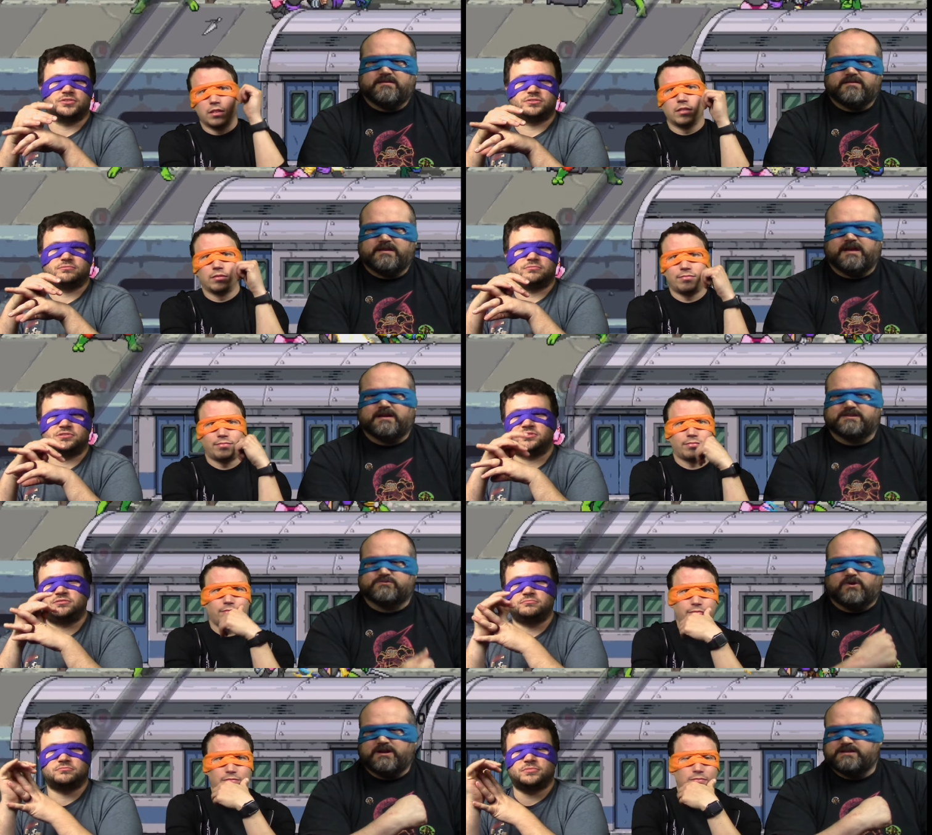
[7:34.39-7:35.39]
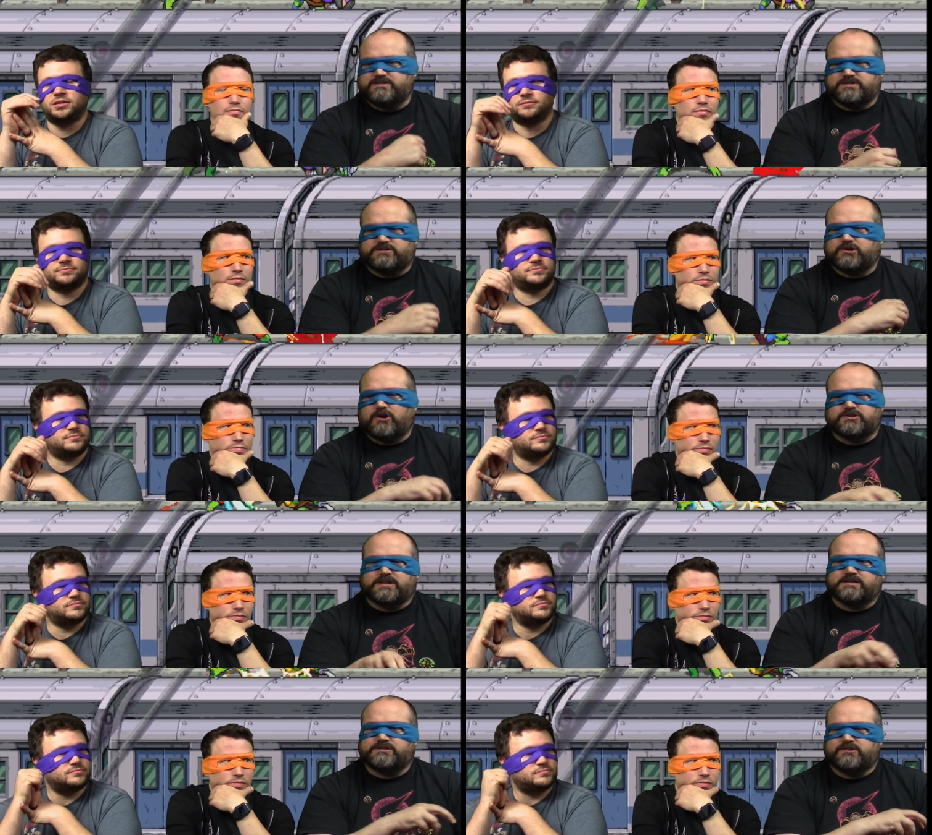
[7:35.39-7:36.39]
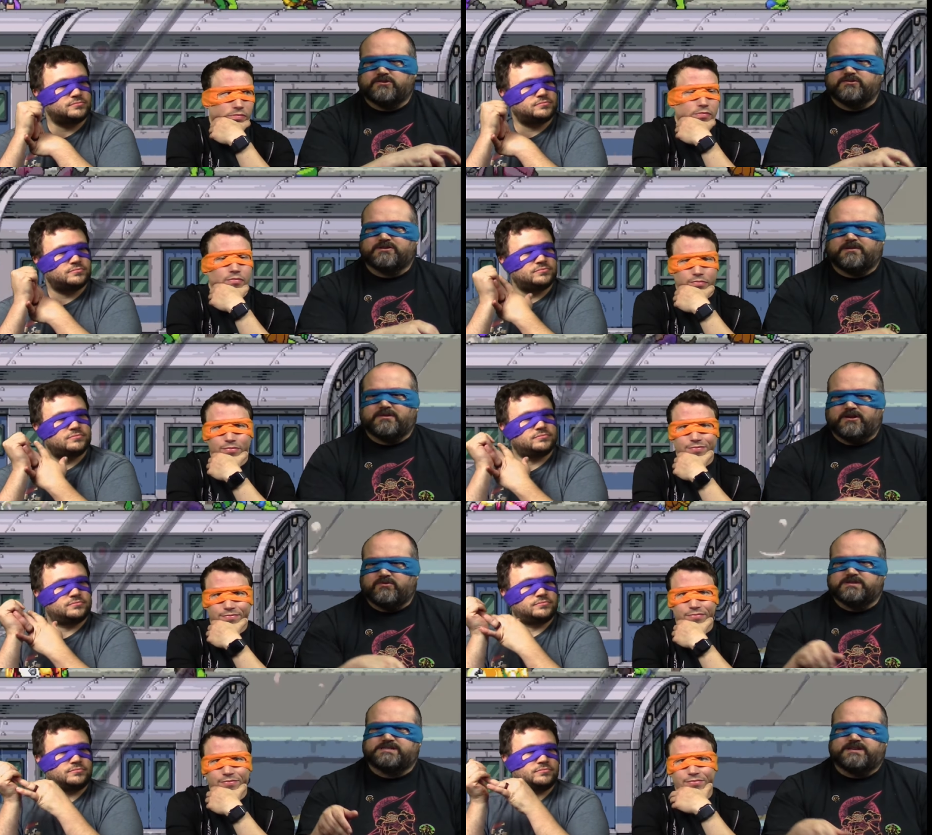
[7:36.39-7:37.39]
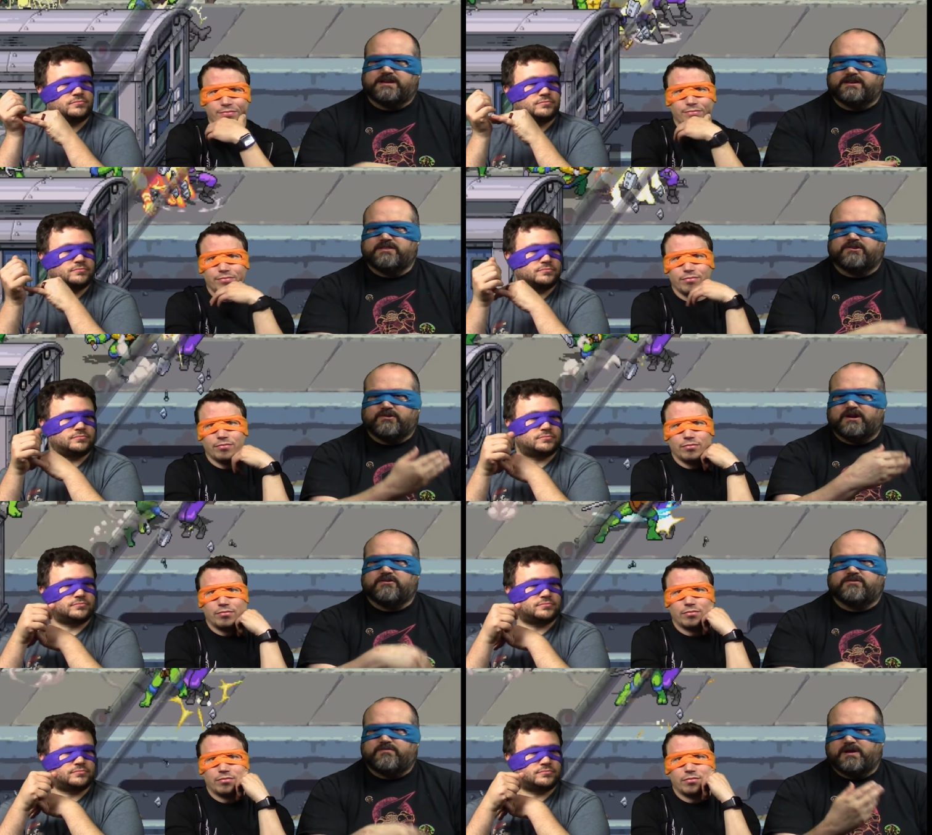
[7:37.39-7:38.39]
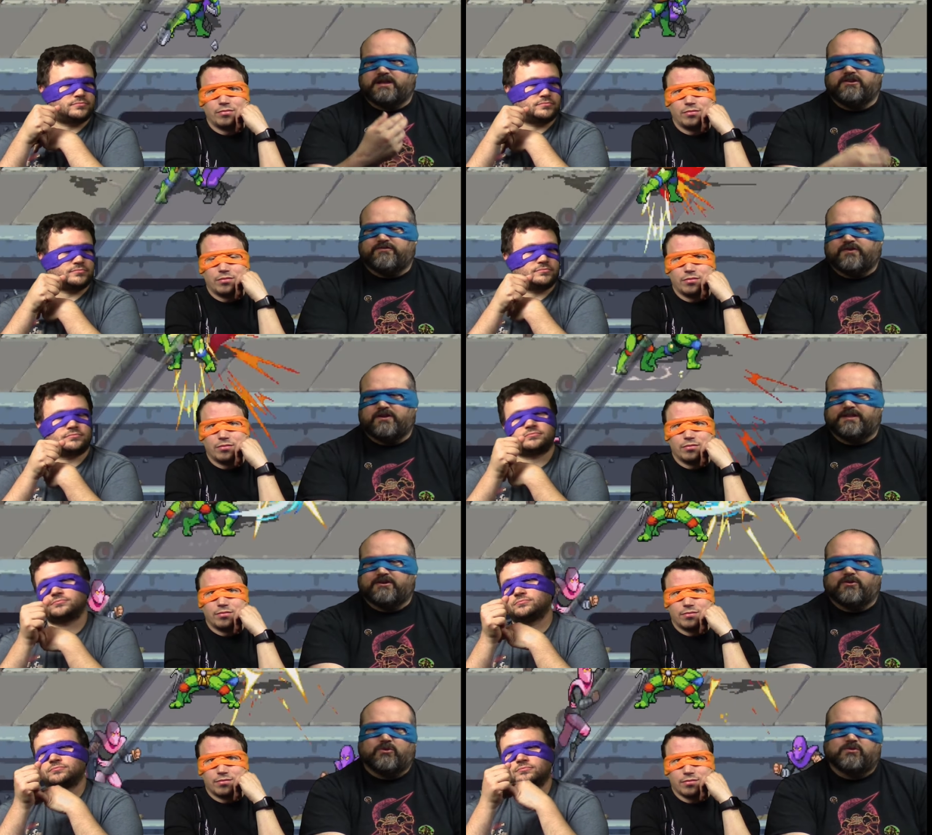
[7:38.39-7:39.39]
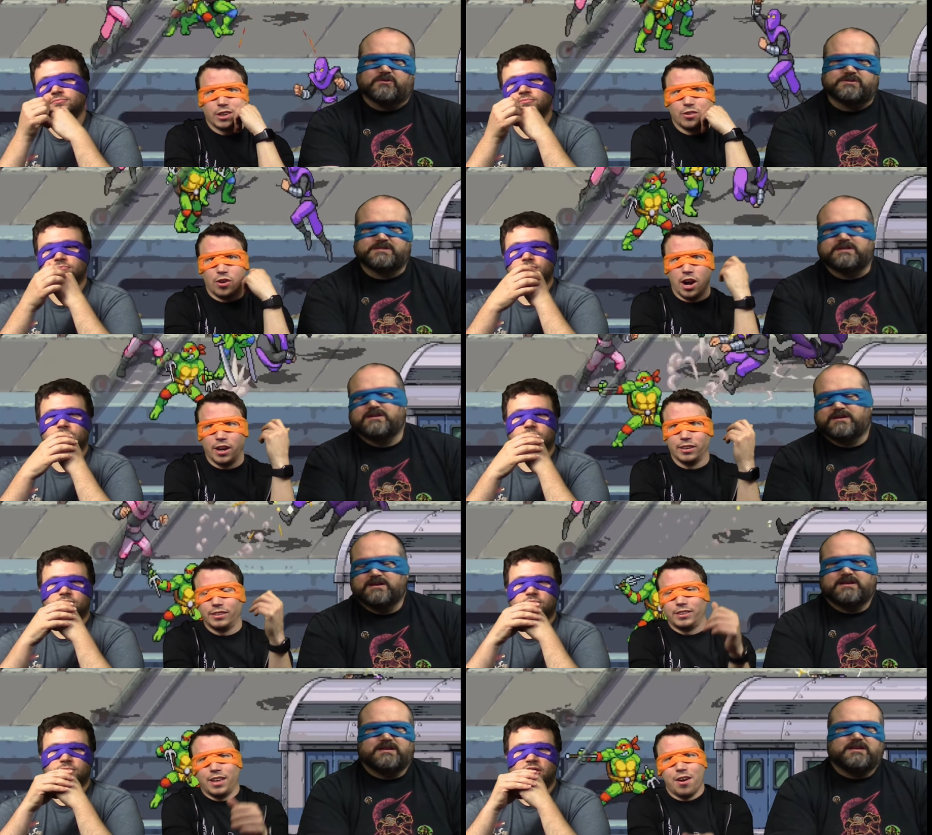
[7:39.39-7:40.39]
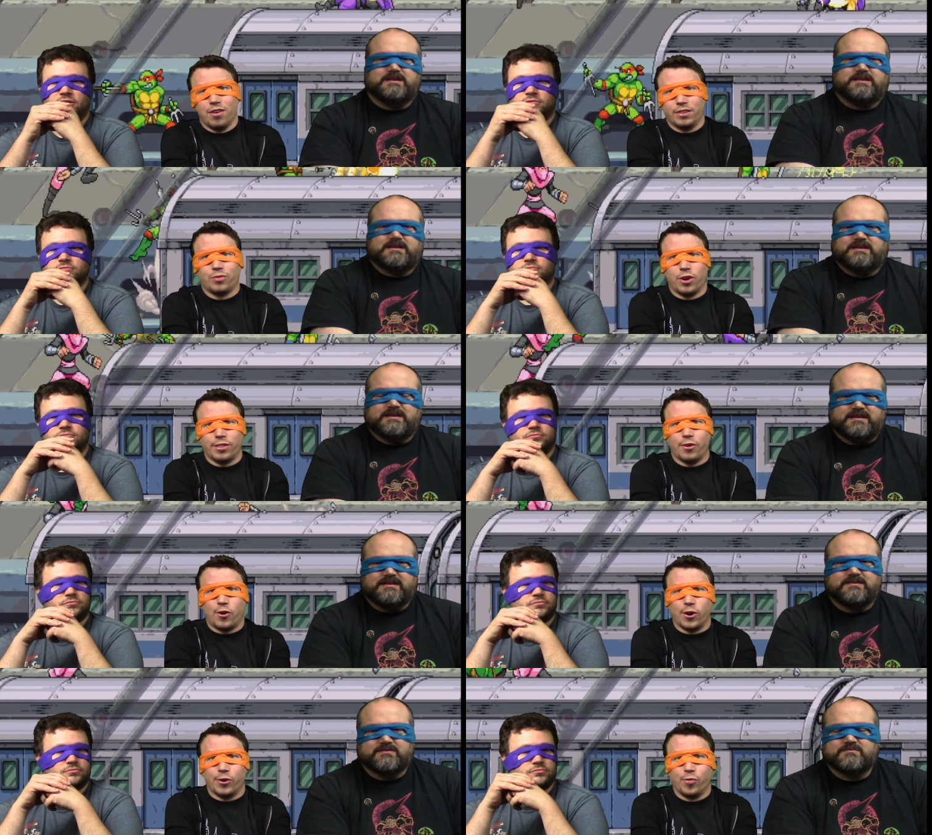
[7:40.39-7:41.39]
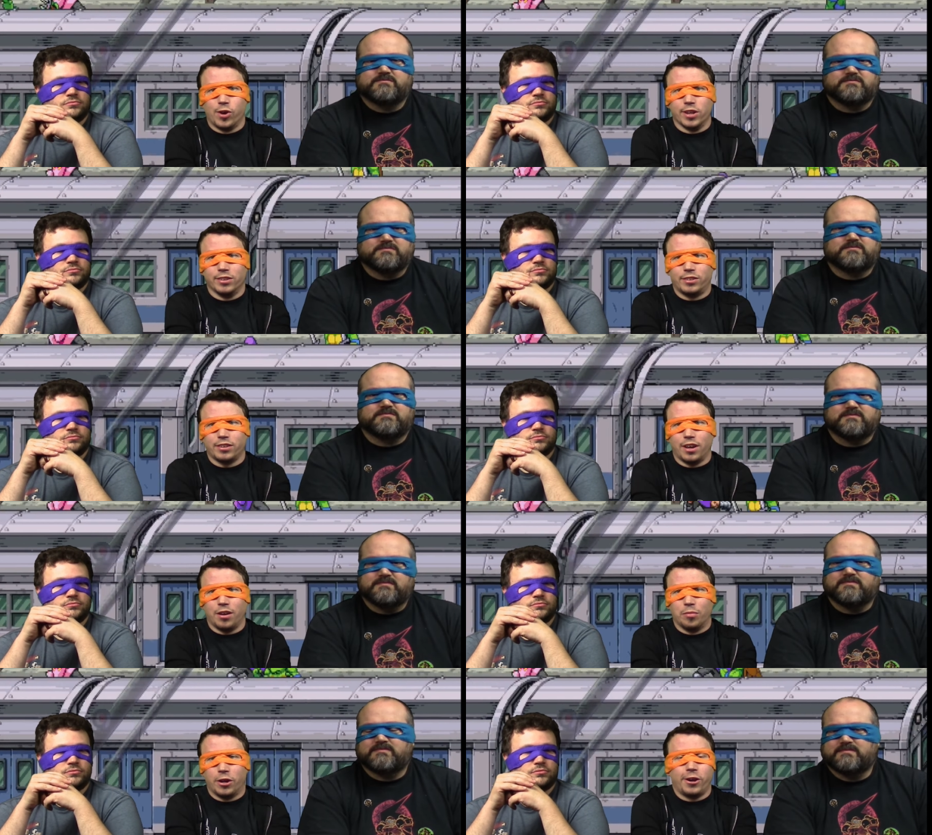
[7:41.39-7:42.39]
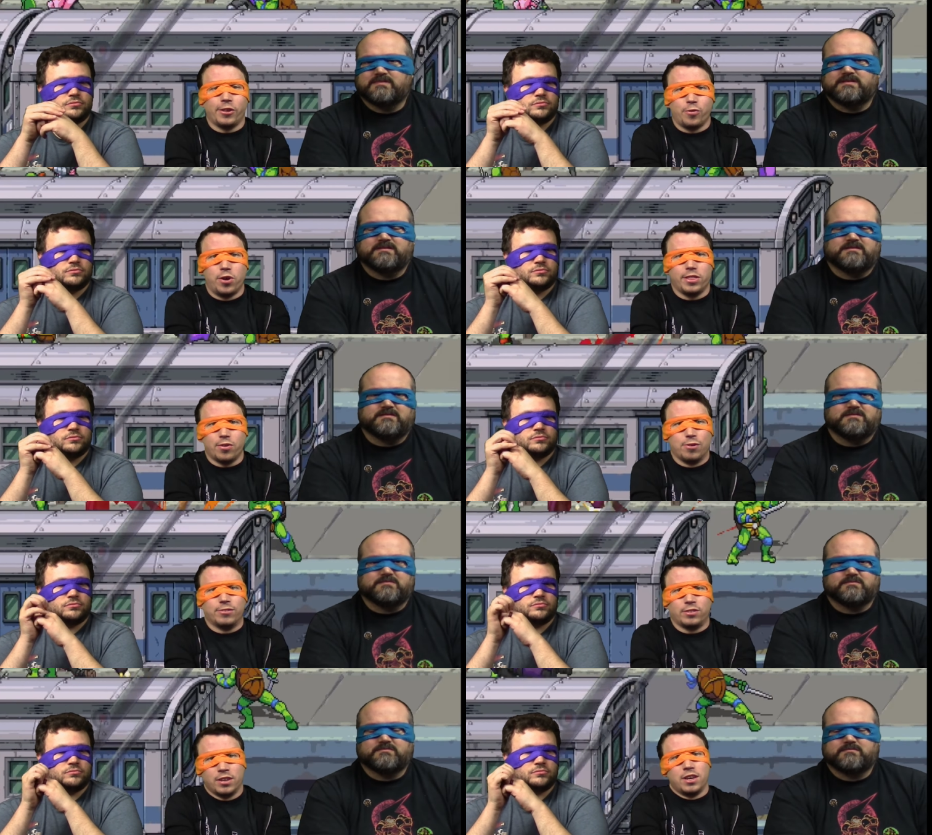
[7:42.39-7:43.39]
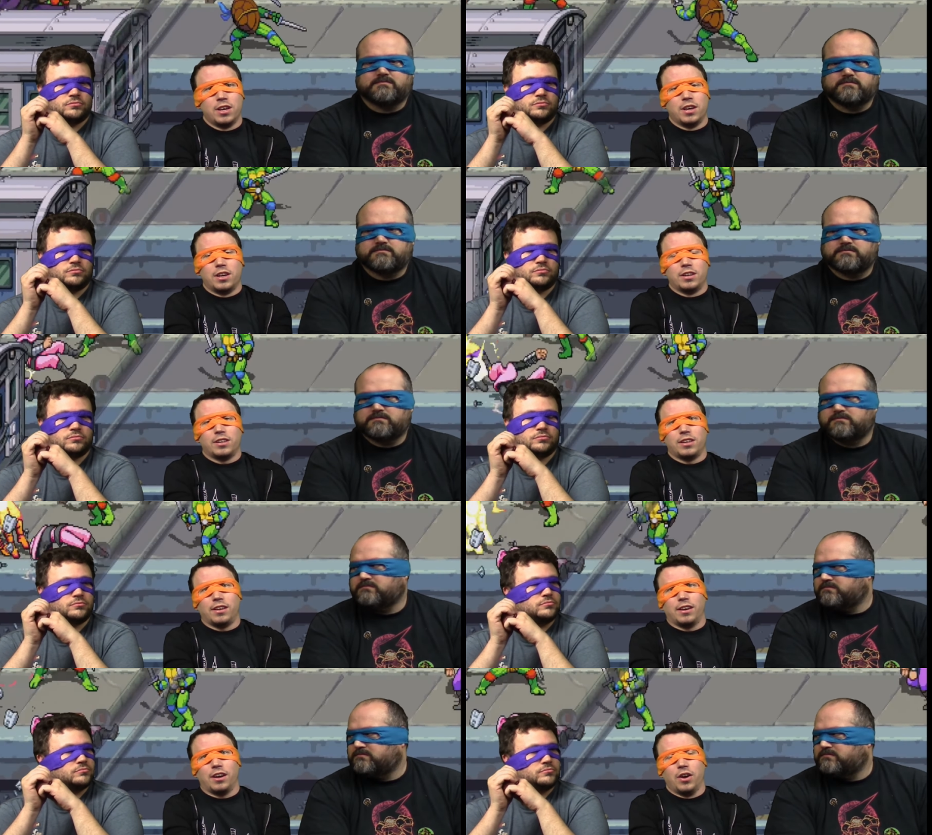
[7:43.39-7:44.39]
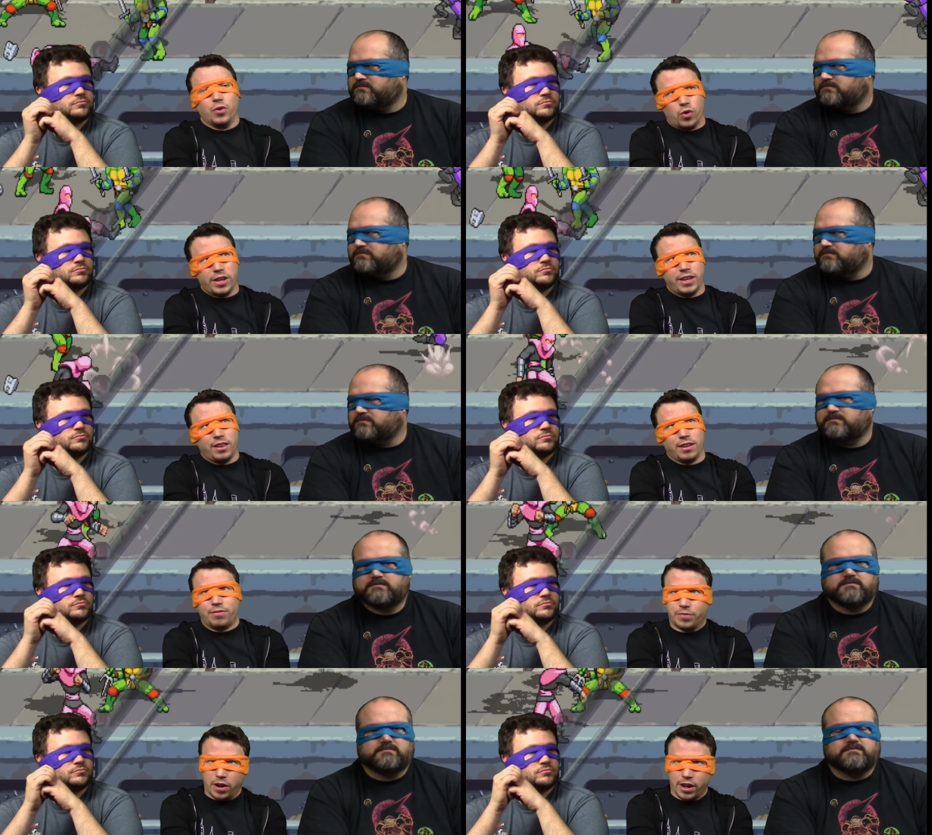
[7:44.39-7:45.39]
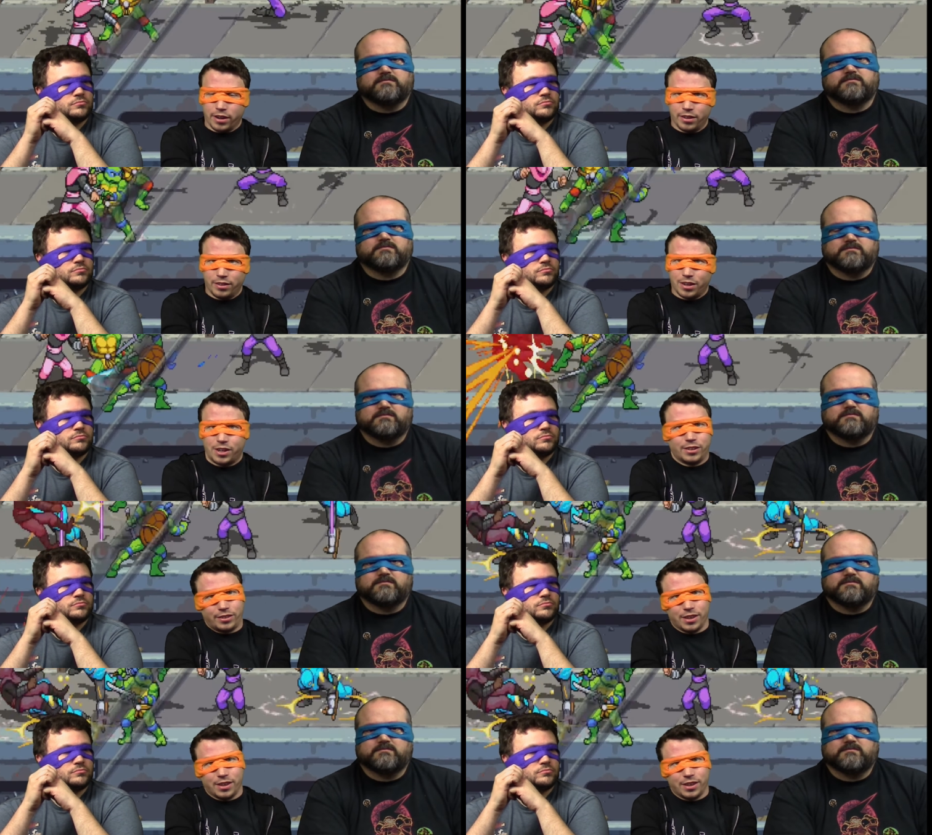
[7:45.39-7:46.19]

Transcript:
Speaker 1: because yeah, because one is just charging at you the whole time. The other one's digging in the ground, making you fall down holes. Right.
Speaker 2: And it was one of the harder ones. Um, another one that was annoyingly fun, I'll